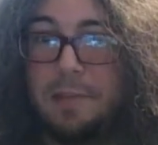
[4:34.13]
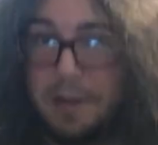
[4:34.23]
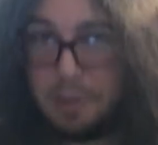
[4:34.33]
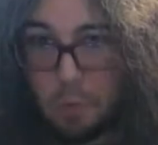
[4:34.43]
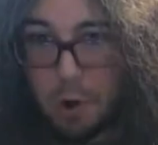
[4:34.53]
They
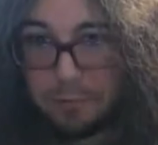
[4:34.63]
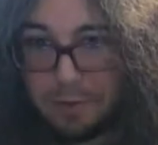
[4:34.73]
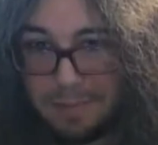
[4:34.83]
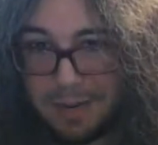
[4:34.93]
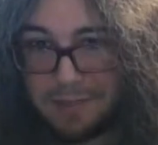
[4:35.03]
didn't want a
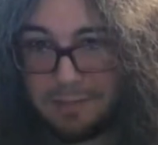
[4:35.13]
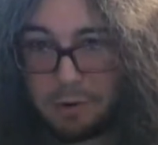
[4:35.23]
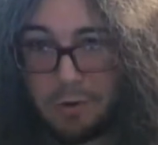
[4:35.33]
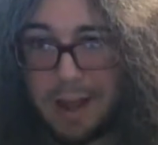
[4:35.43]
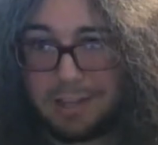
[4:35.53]
repeat of the
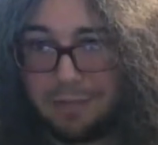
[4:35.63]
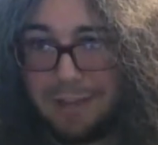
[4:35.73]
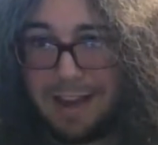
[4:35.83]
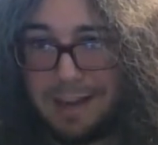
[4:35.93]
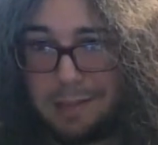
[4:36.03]
crash of
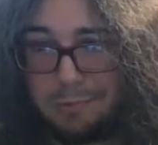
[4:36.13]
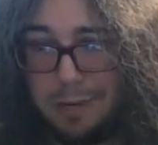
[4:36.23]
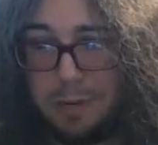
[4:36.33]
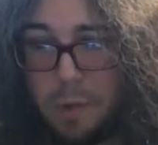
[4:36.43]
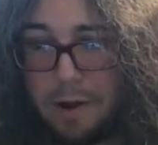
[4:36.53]

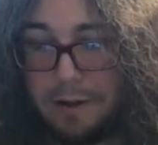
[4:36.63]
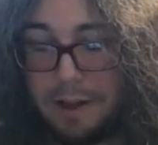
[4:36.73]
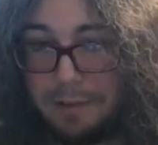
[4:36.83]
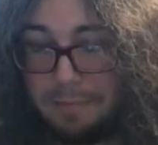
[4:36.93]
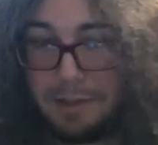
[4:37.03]
'83, where
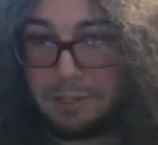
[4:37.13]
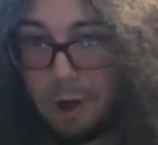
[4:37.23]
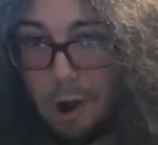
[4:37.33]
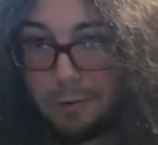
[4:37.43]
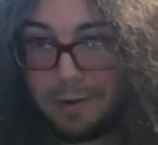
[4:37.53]

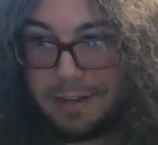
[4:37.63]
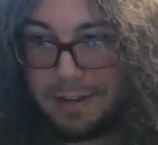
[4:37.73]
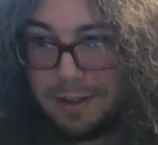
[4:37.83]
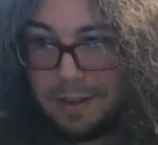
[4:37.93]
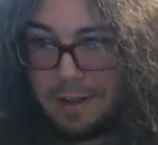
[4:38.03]
Atari